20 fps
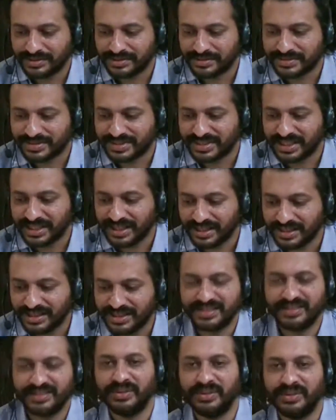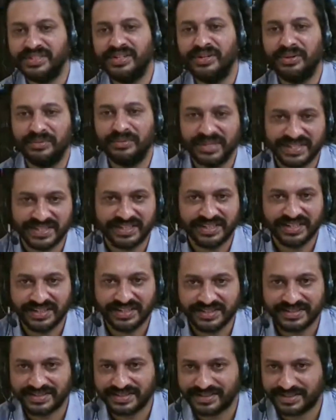see these Cochin
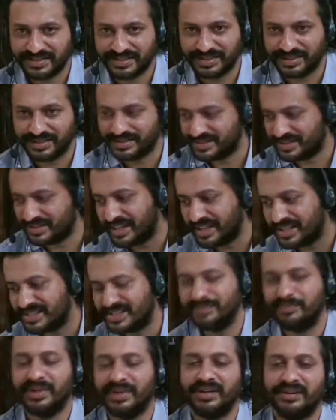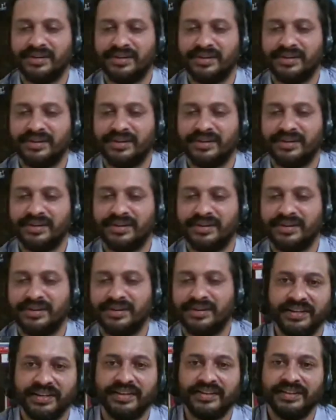universities, science departments, you know,
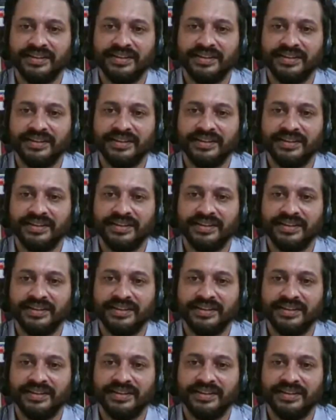they